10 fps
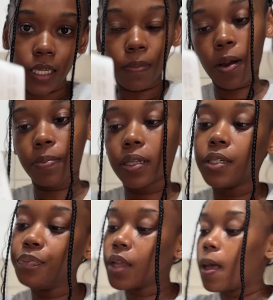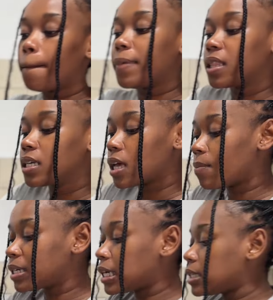it properly, but that's how
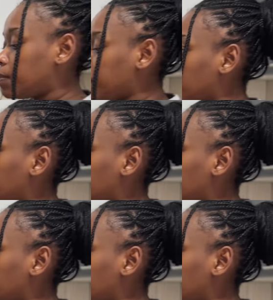much I spent